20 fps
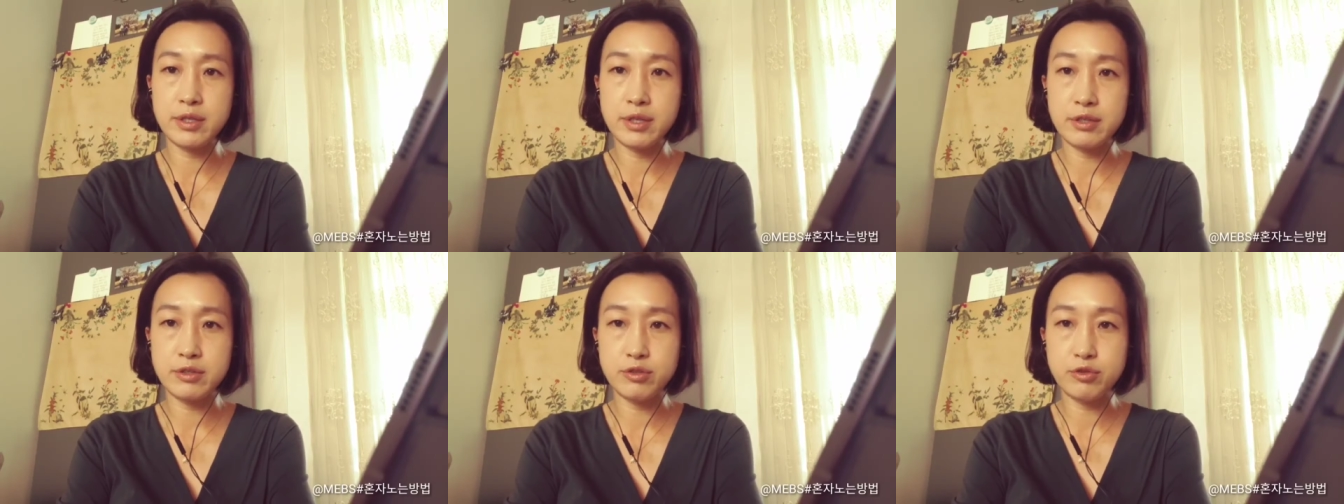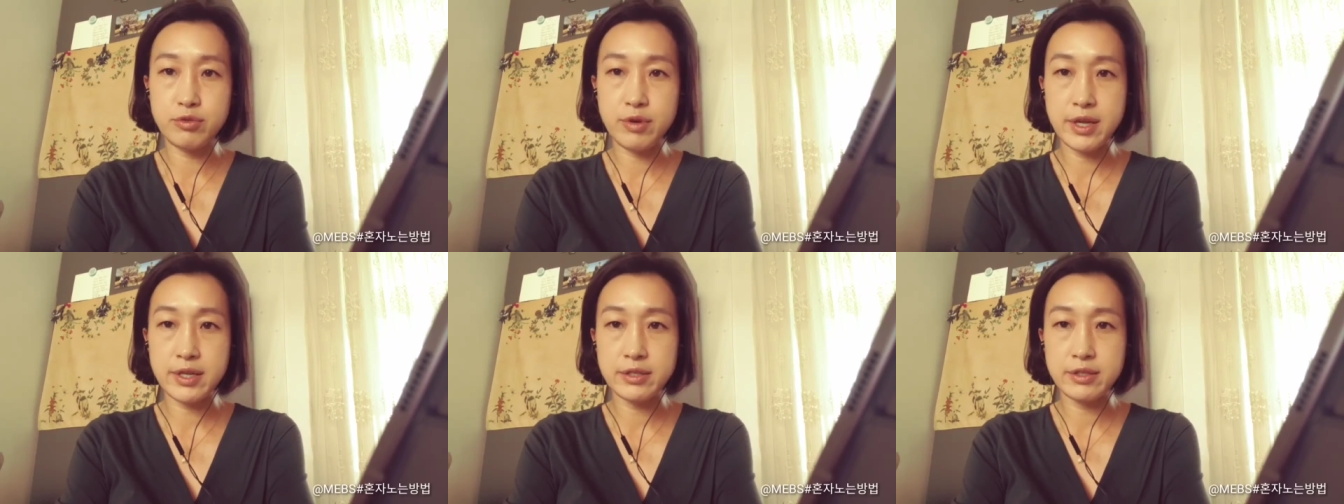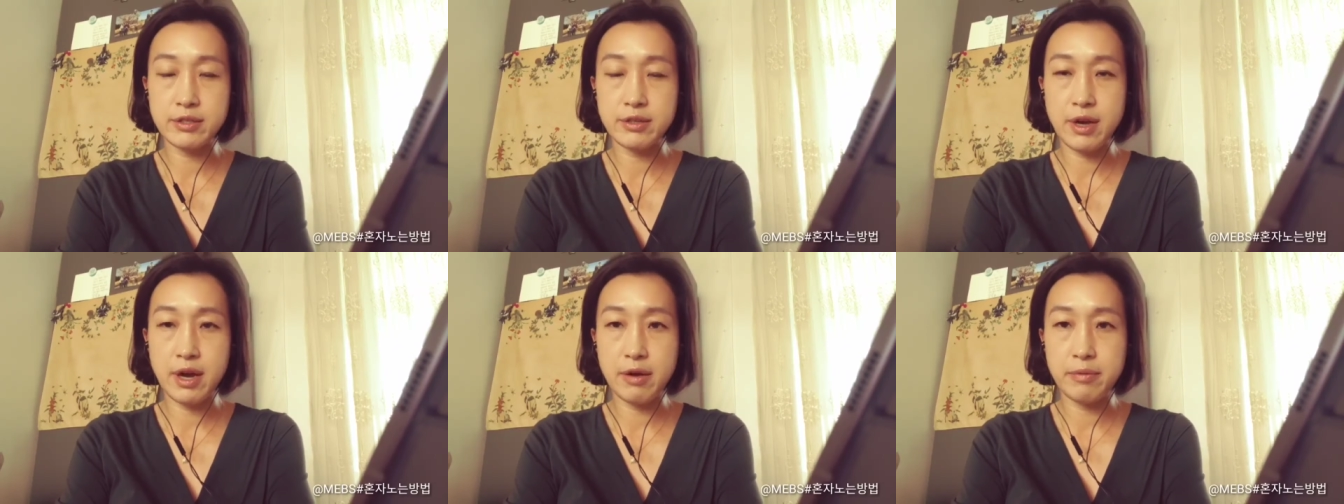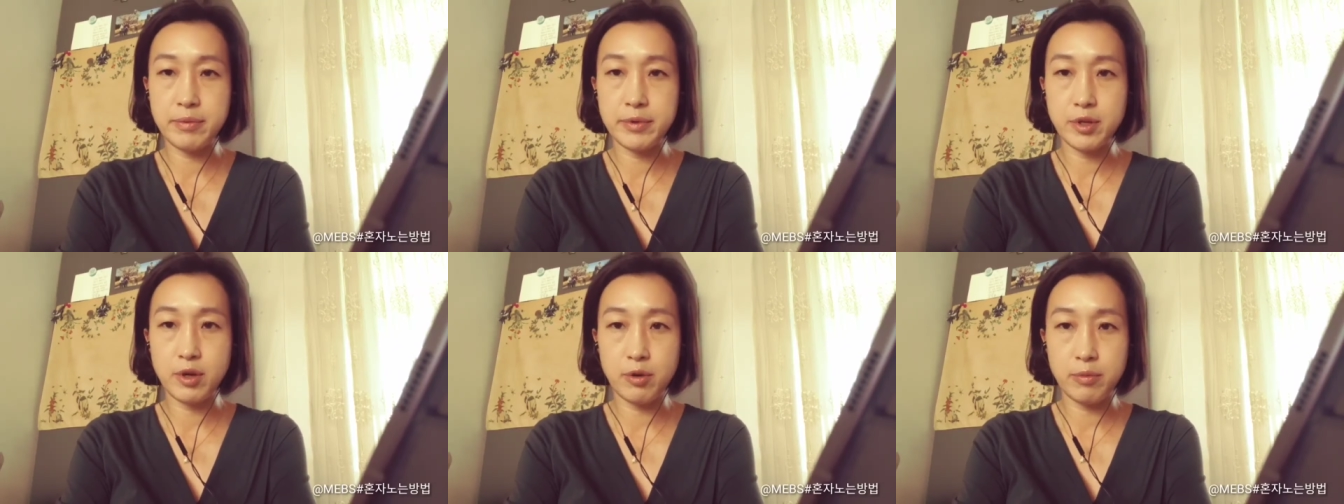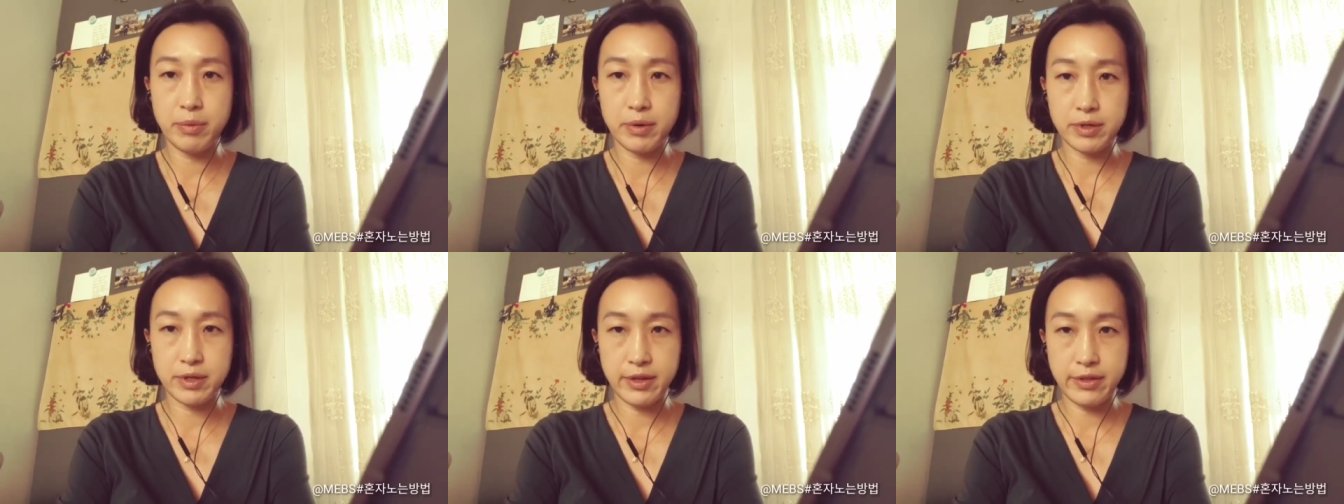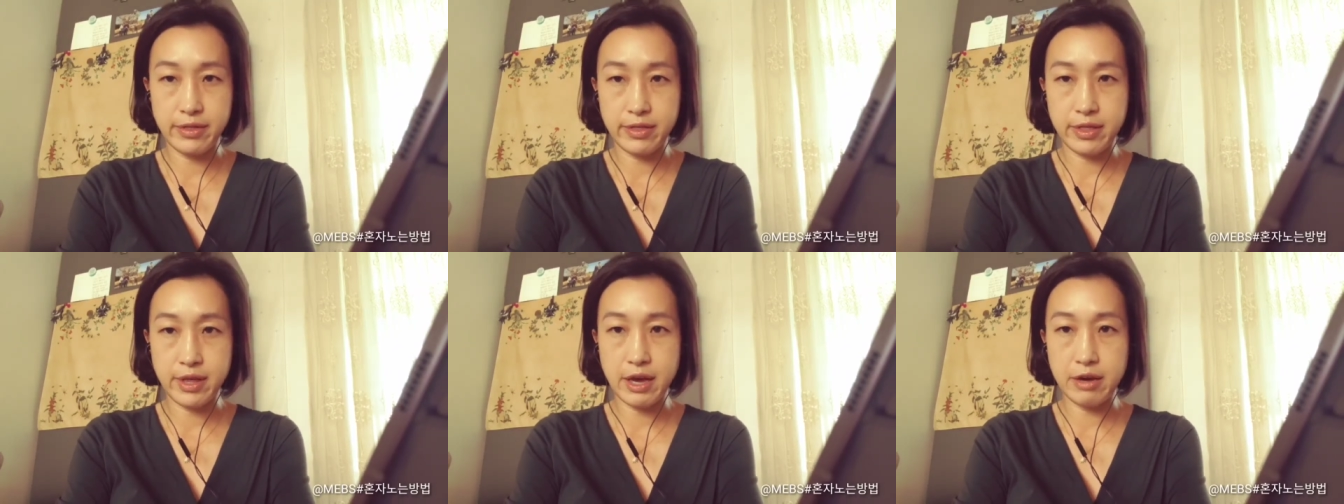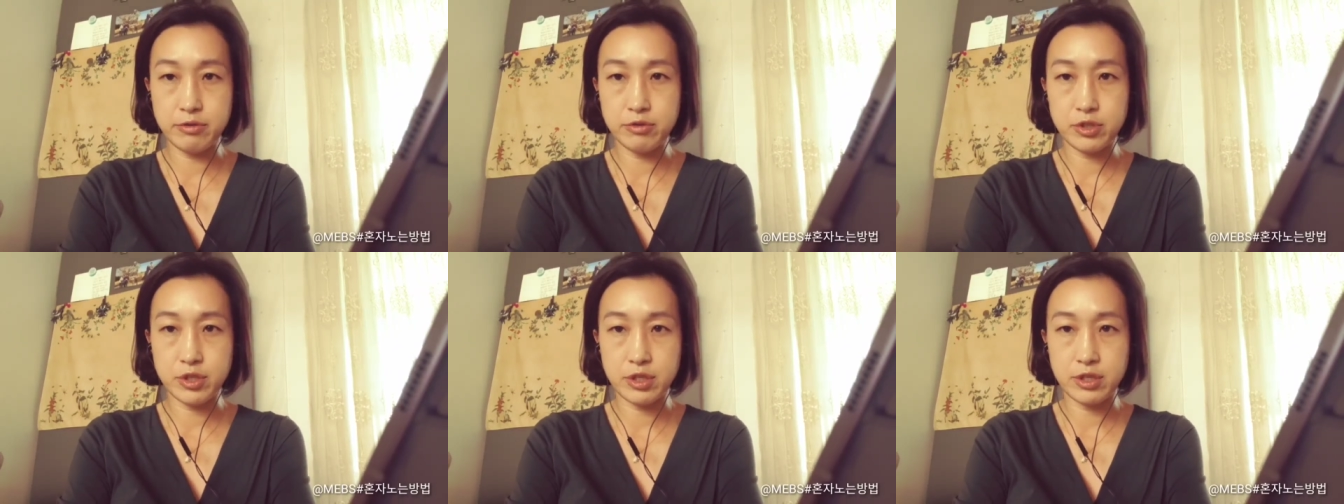that dressed up over
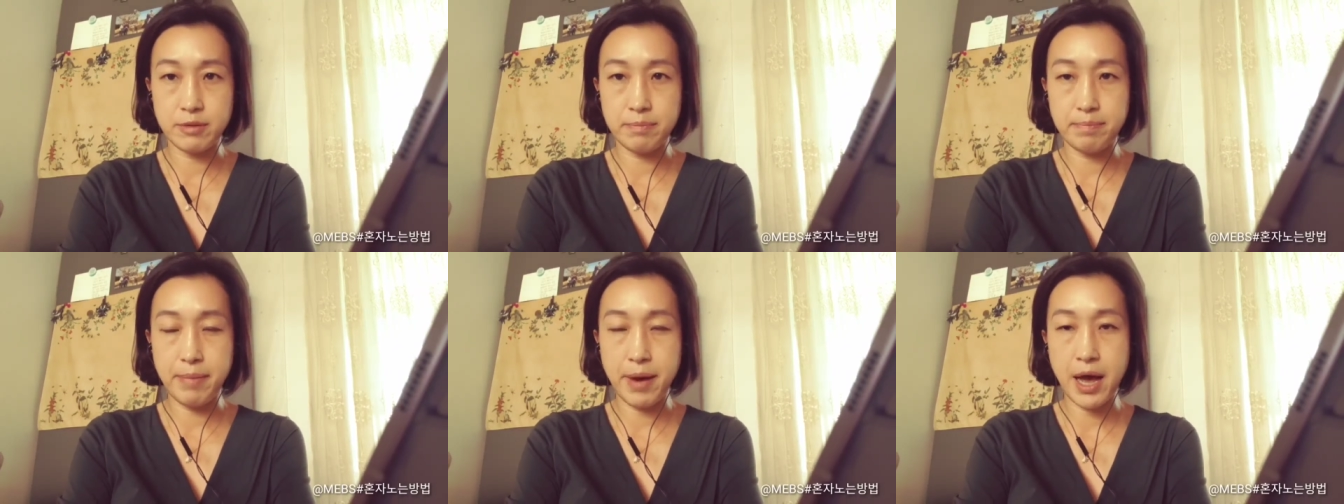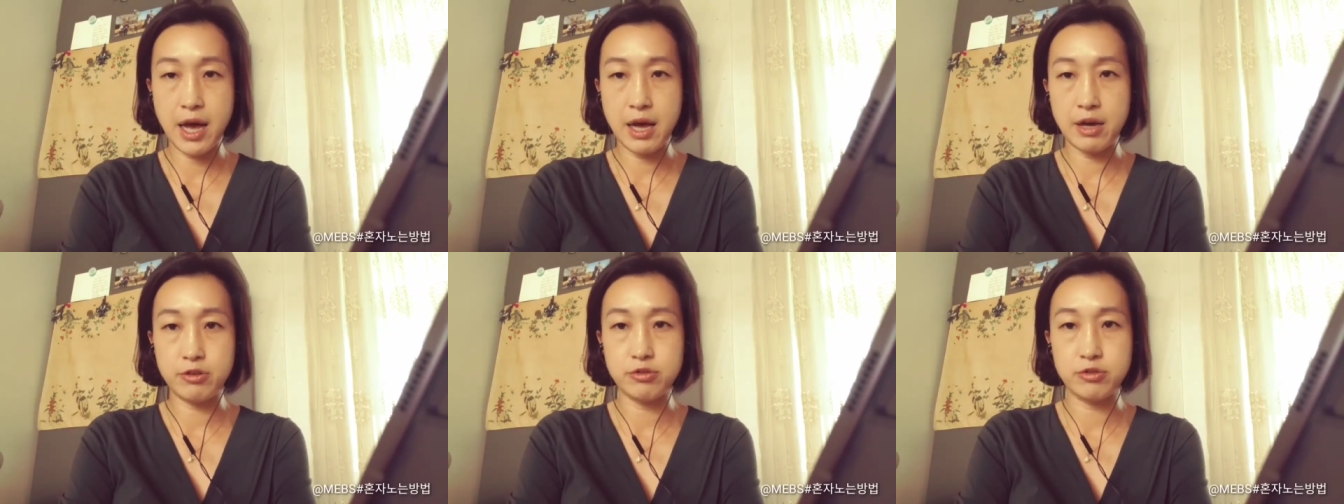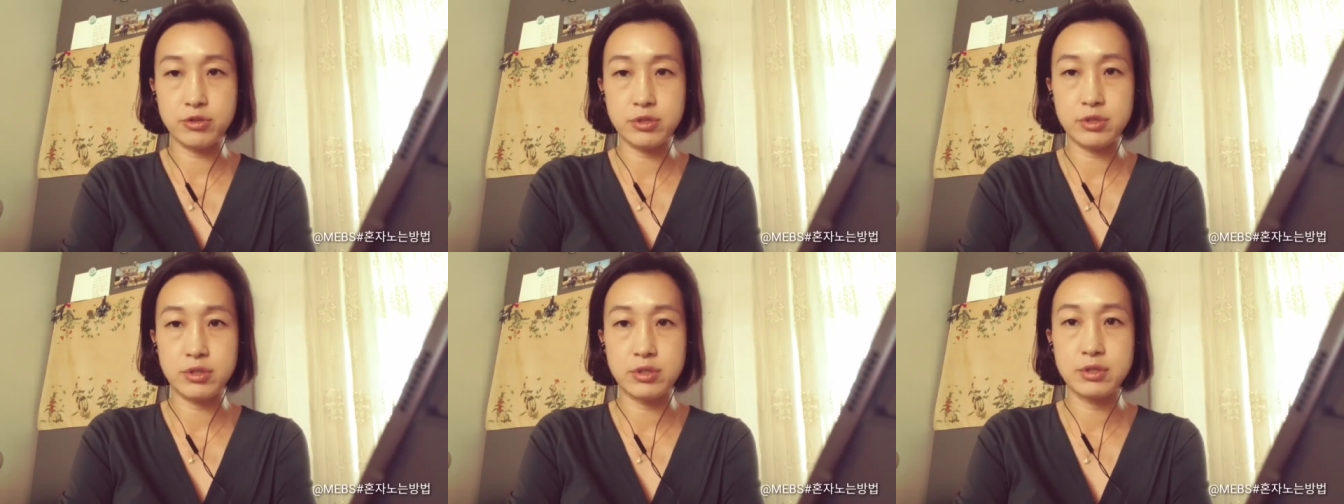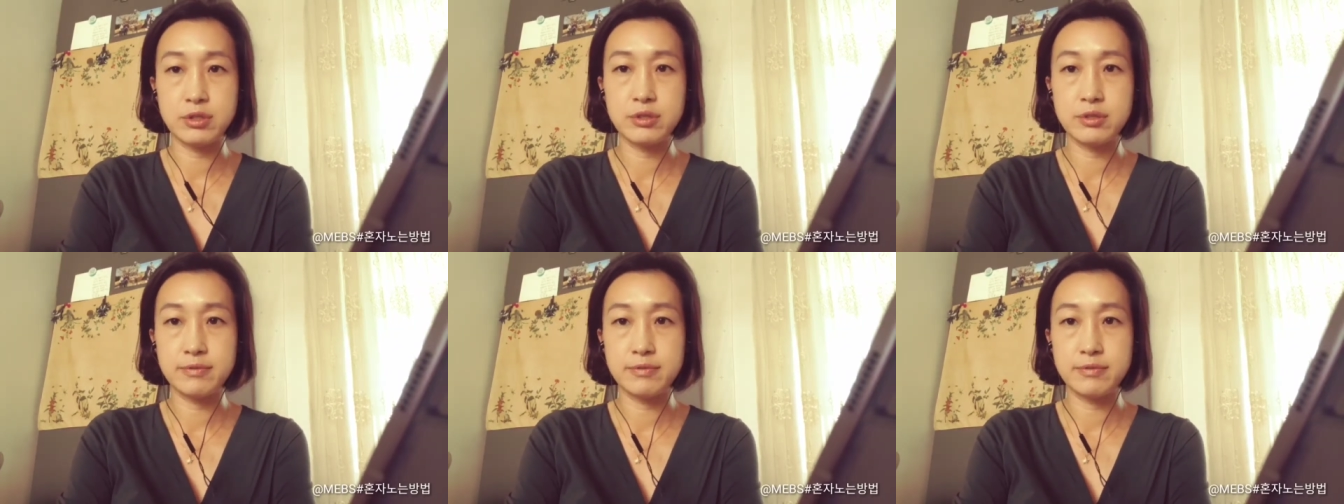1,000 pounds?